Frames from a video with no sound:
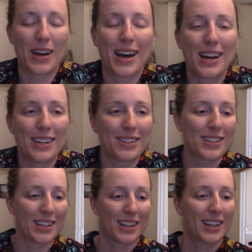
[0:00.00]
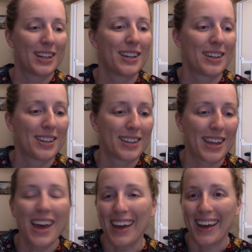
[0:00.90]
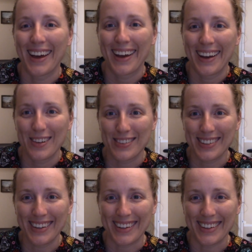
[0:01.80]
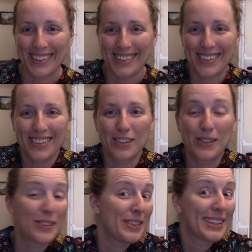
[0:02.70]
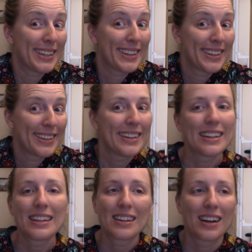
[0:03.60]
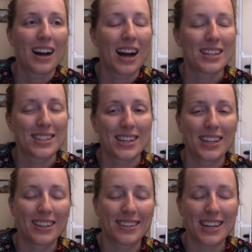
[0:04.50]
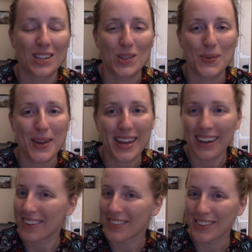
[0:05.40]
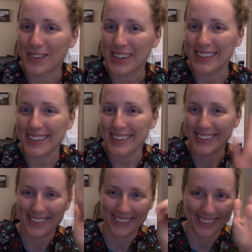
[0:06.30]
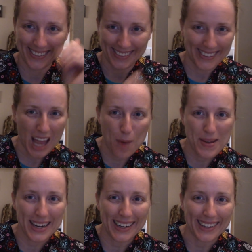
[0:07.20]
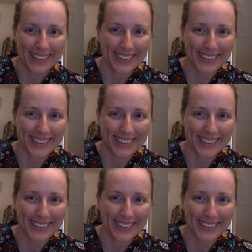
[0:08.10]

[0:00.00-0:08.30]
and yeah, I'm excited. So until next week, everyone, happy knitting.